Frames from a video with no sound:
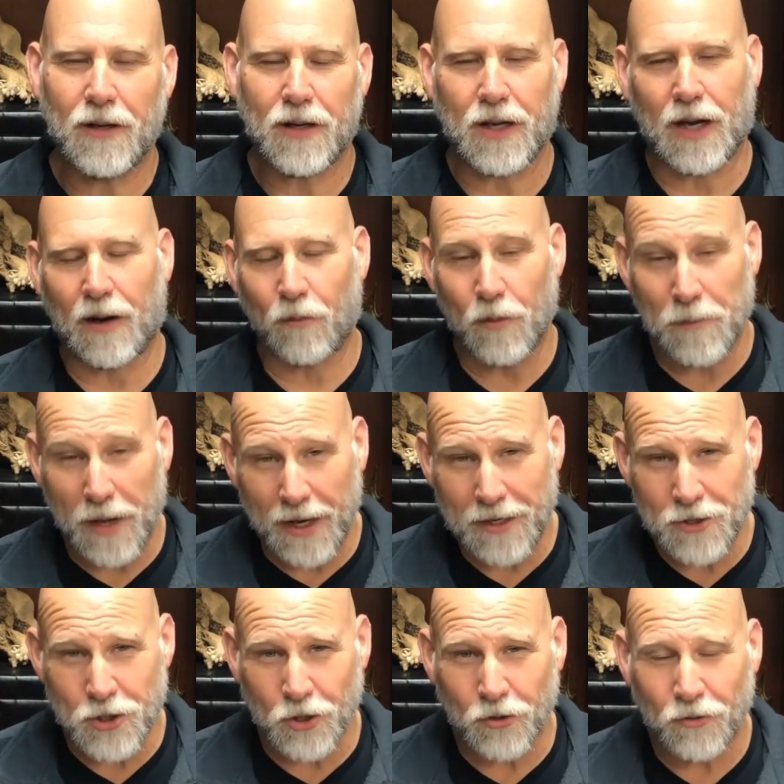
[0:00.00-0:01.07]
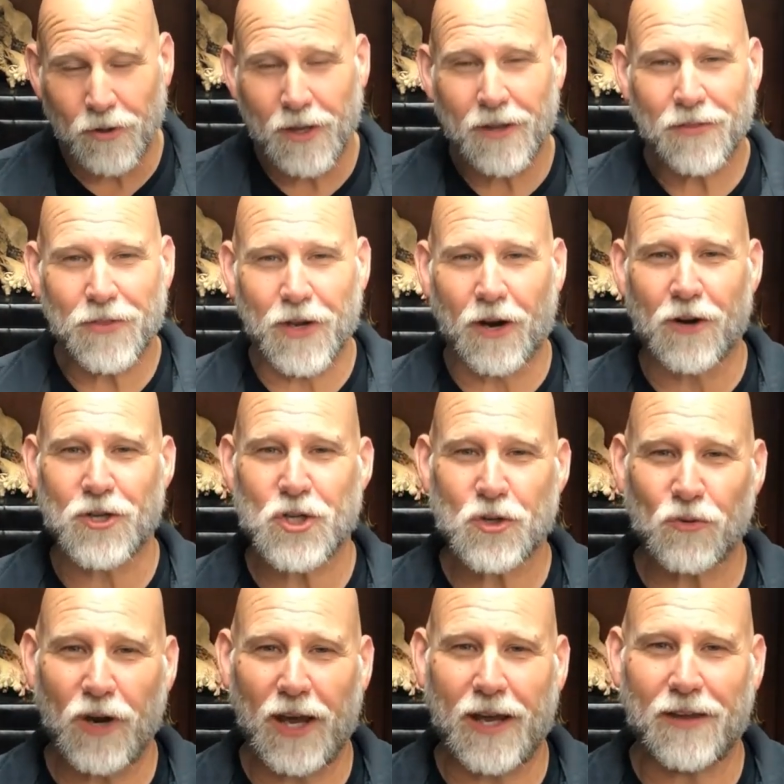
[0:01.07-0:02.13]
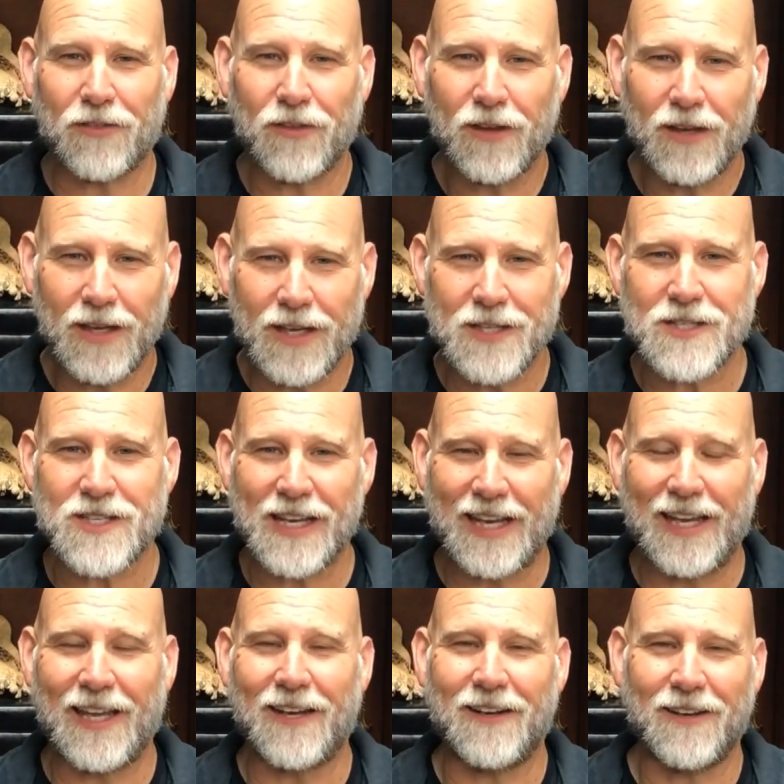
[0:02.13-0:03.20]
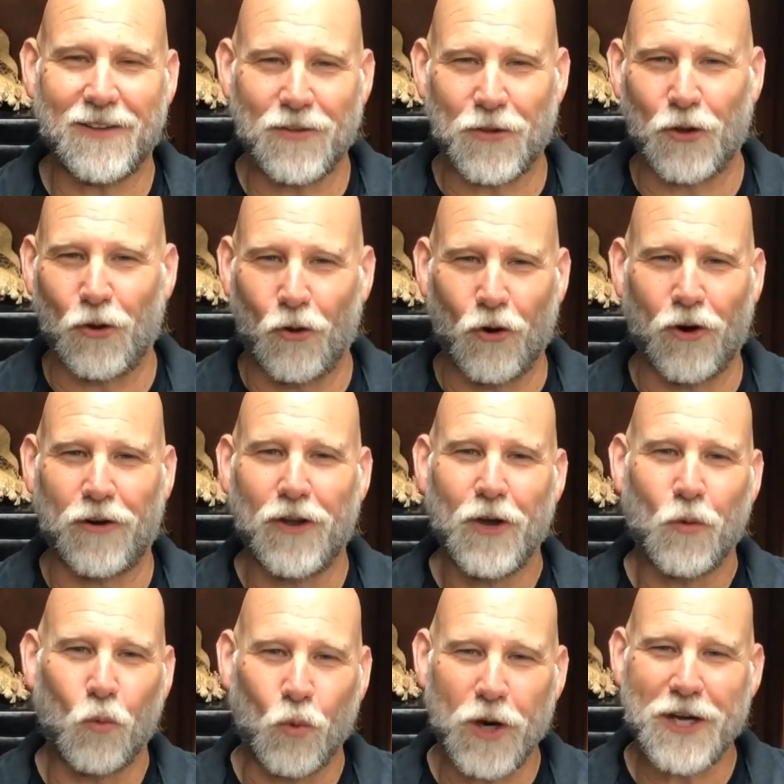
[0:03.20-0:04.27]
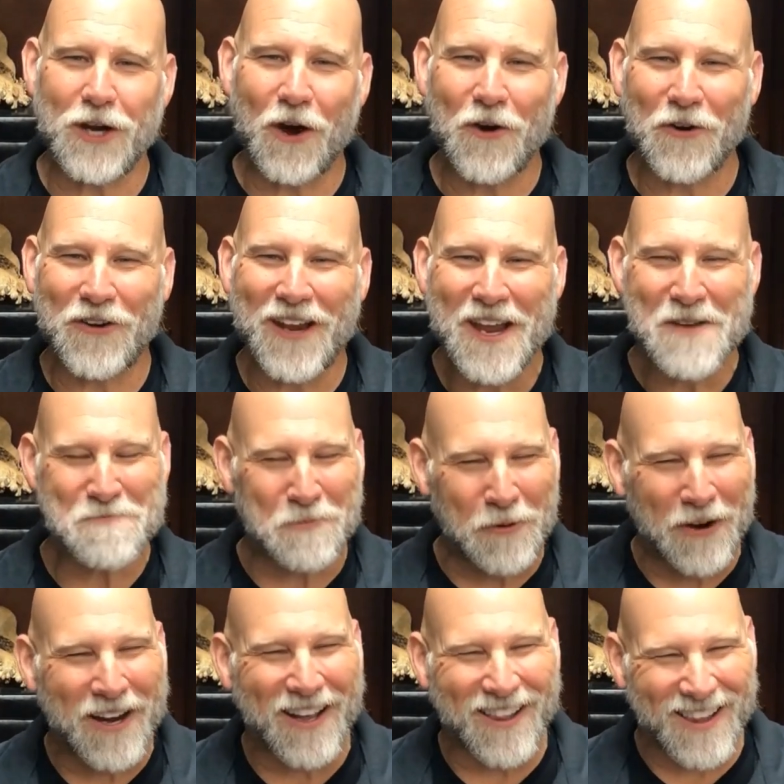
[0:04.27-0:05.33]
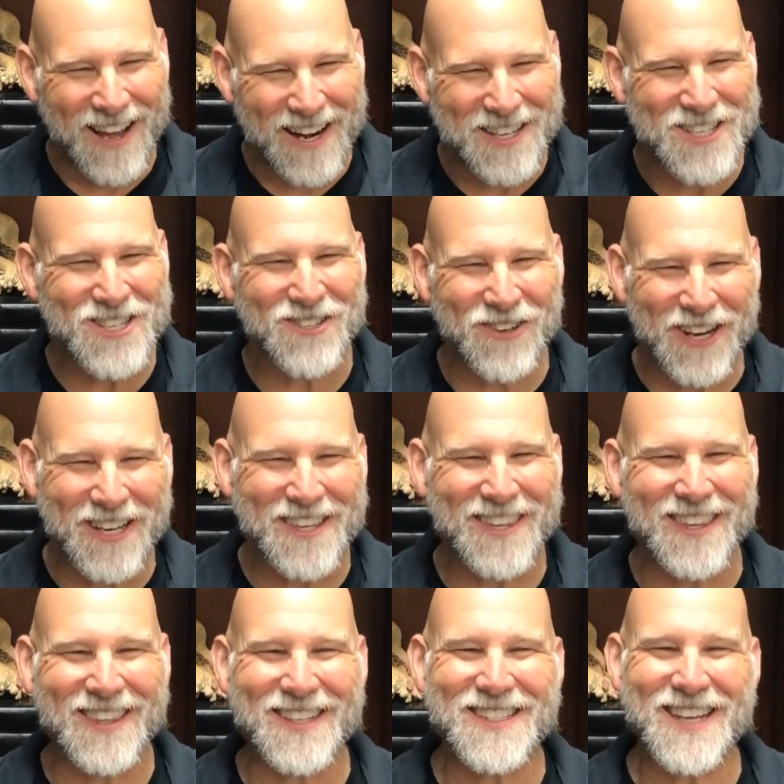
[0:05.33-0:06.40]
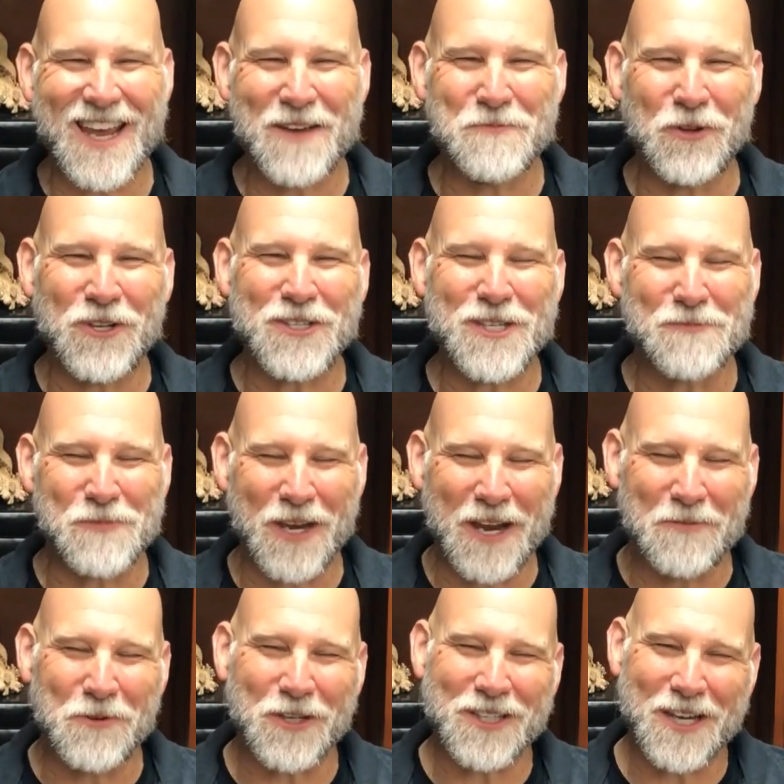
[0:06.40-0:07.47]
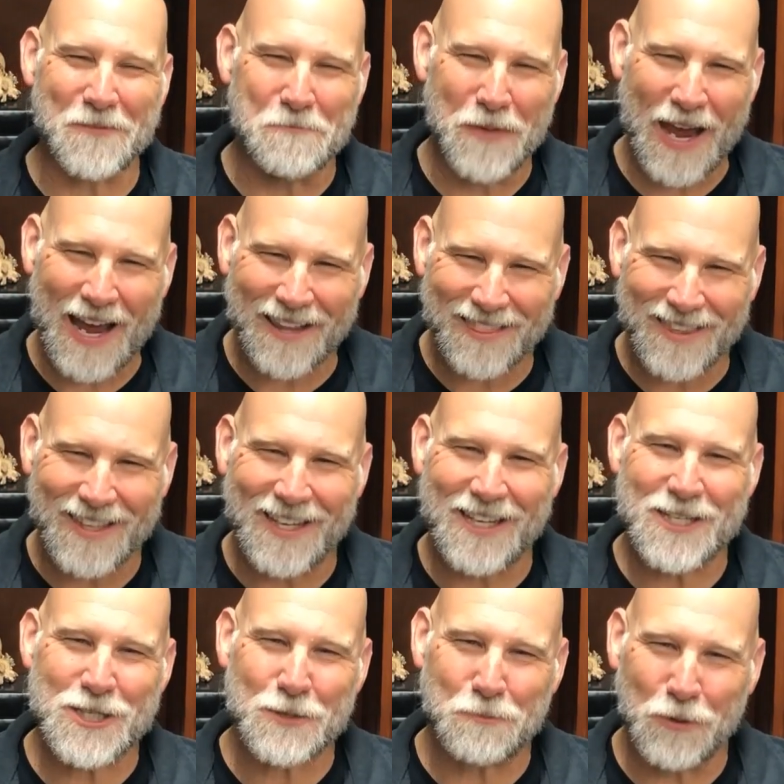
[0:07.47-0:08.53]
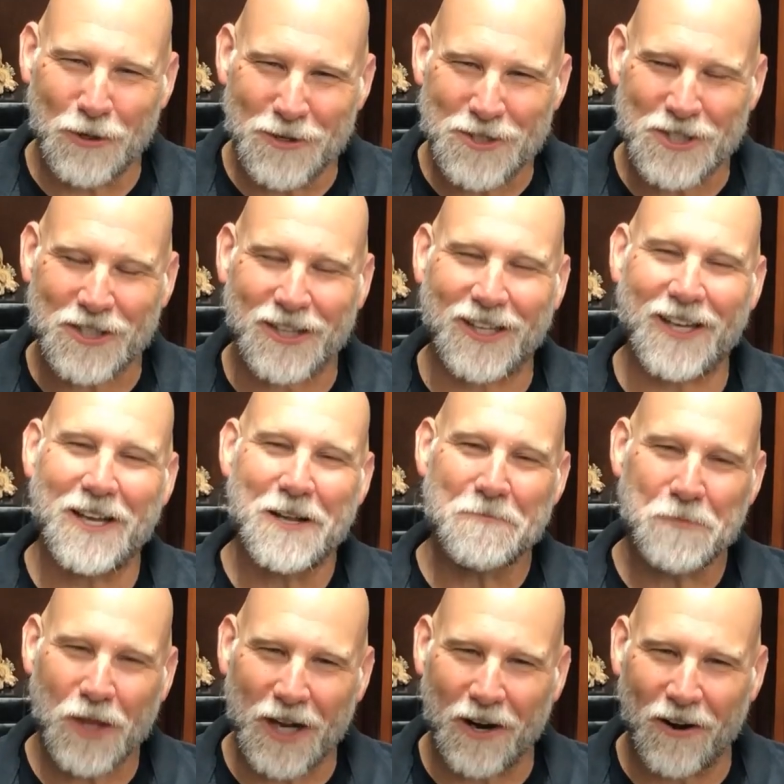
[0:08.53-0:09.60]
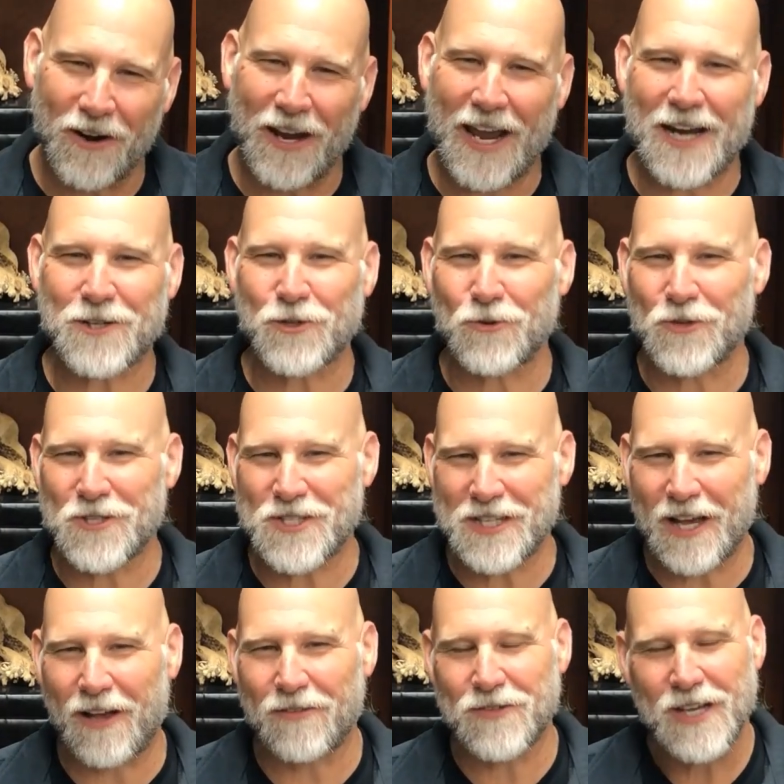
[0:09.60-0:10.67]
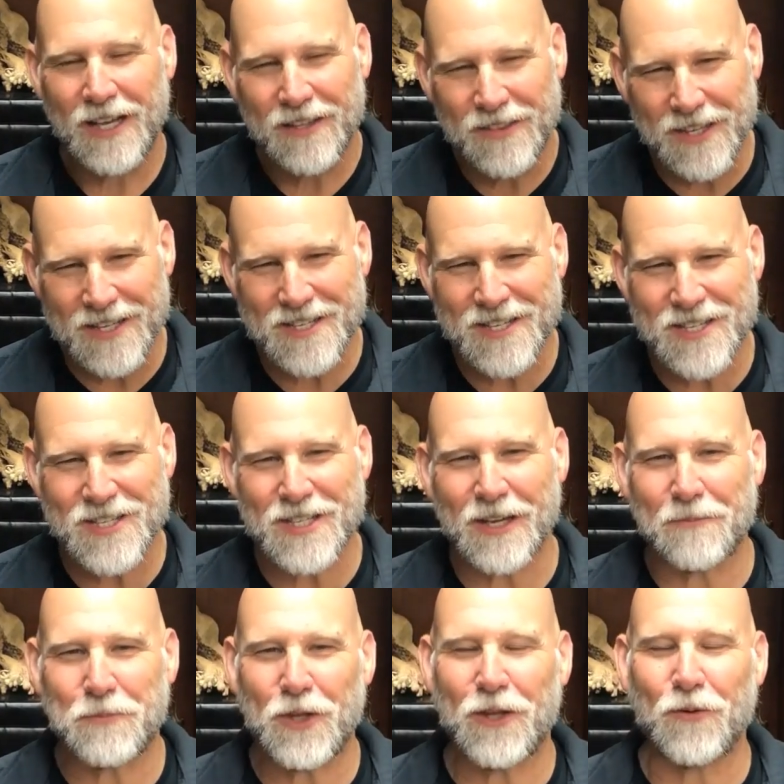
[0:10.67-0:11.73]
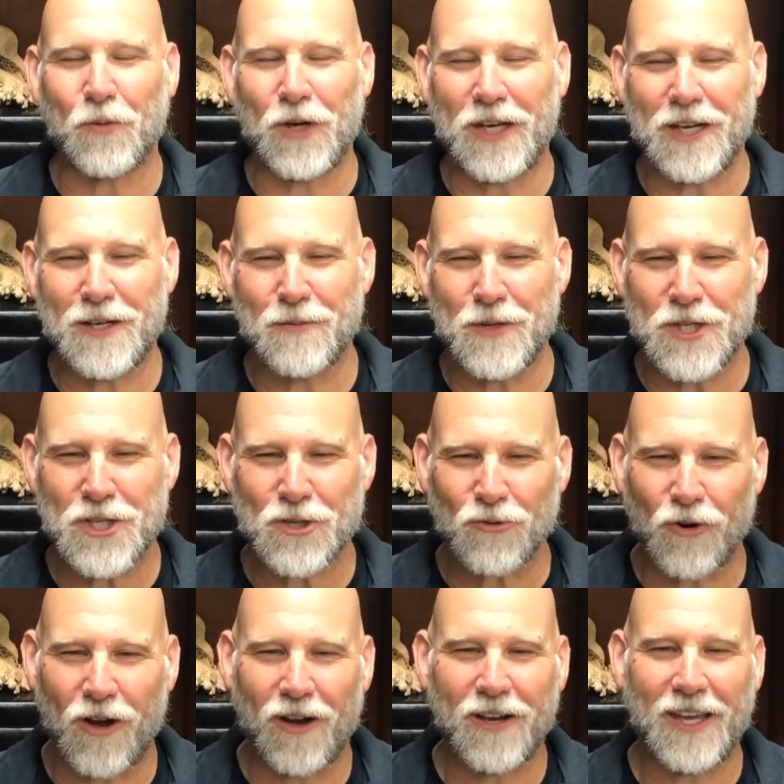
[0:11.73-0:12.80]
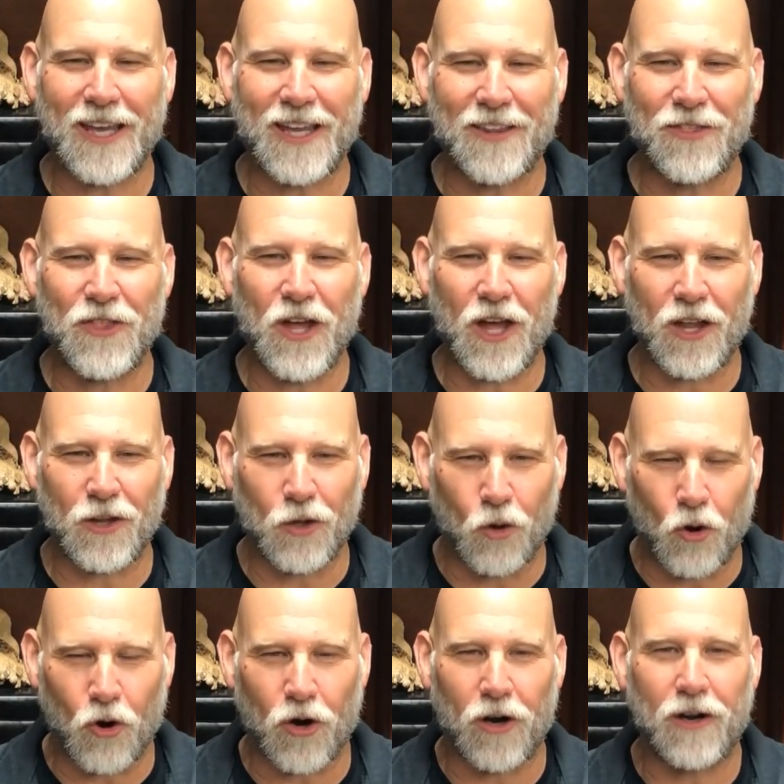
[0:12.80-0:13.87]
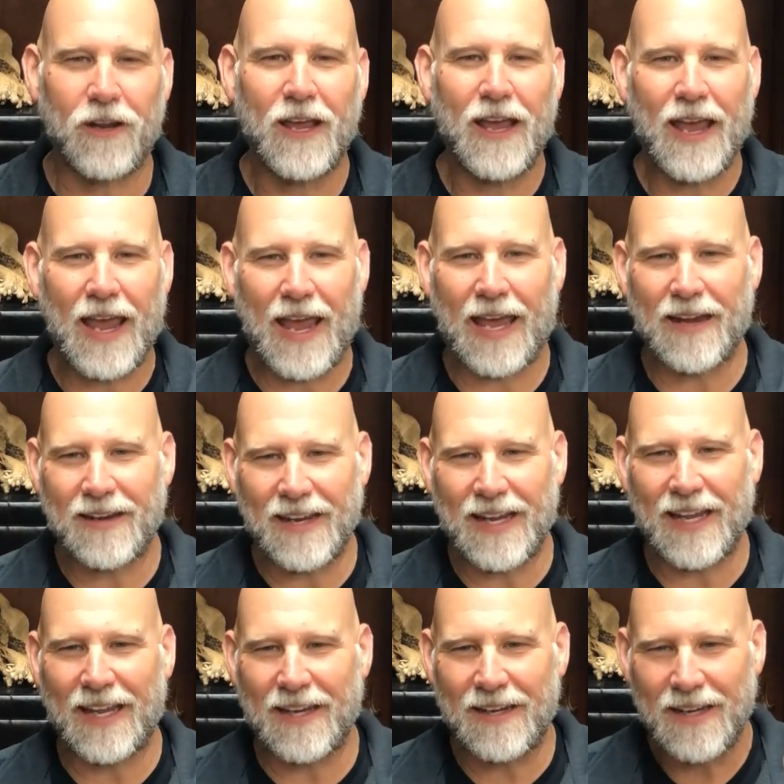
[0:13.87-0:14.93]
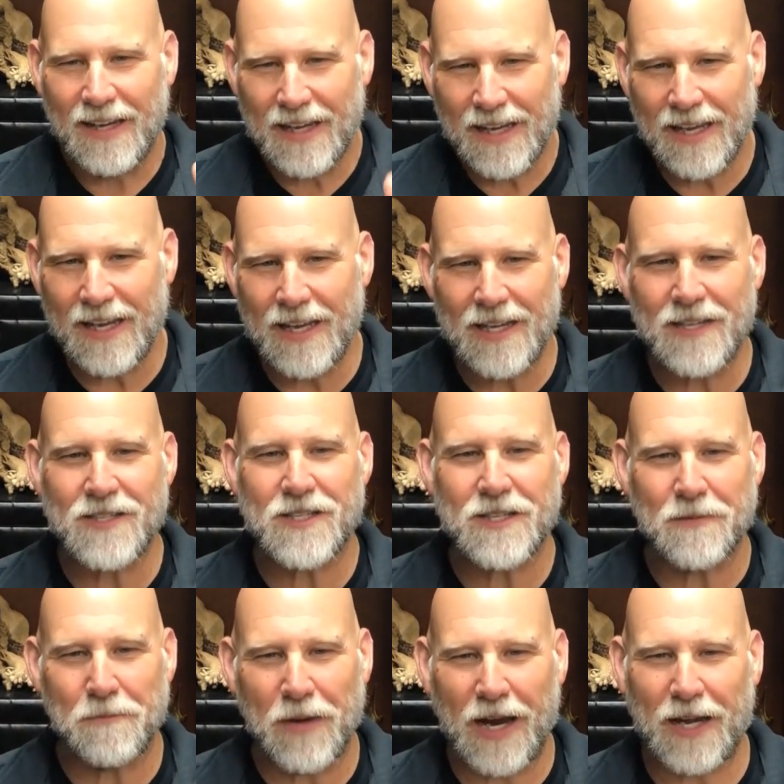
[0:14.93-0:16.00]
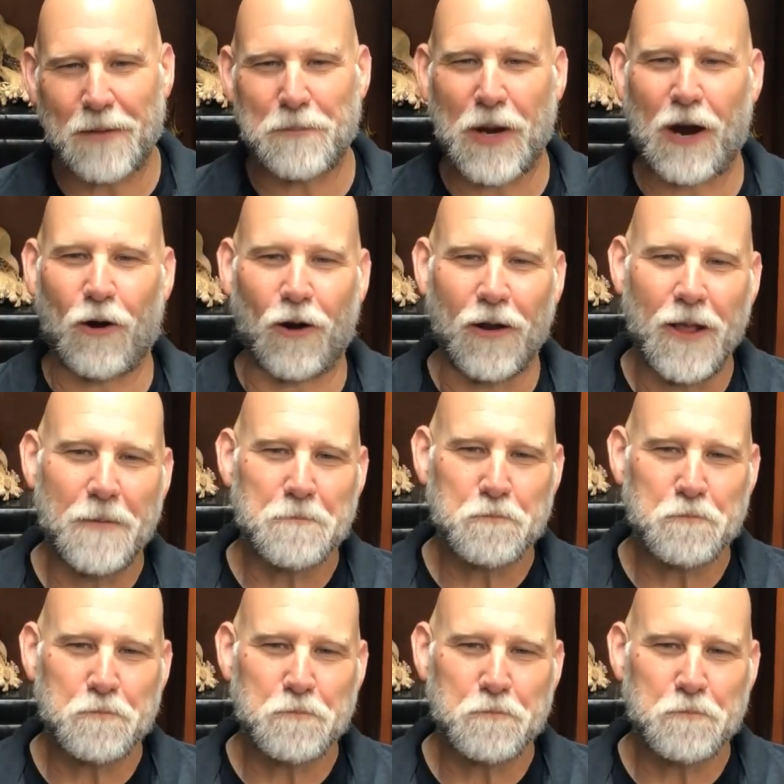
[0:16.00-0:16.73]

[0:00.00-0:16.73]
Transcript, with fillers: Can I remind you that our strength is in the Lord. We don't bring a lot of strength to the table to be able to combat things spiritually in our natural selves. This is something that we need to be strong in the Lord and in His mighty power.